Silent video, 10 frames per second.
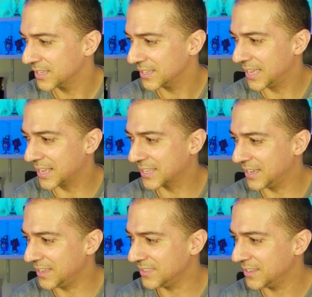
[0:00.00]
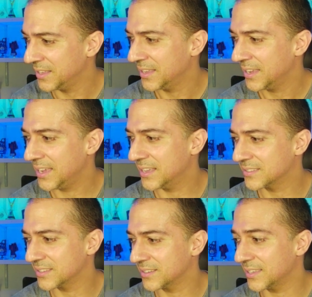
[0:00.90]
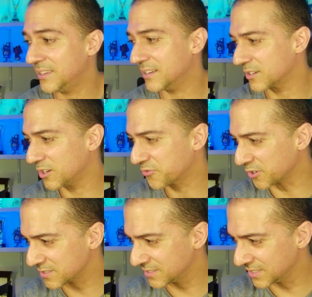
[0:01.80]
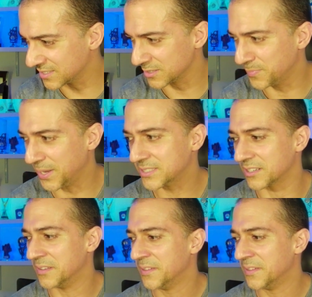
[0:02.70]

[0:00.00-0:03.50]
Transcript: Again, and here, of course, this is better.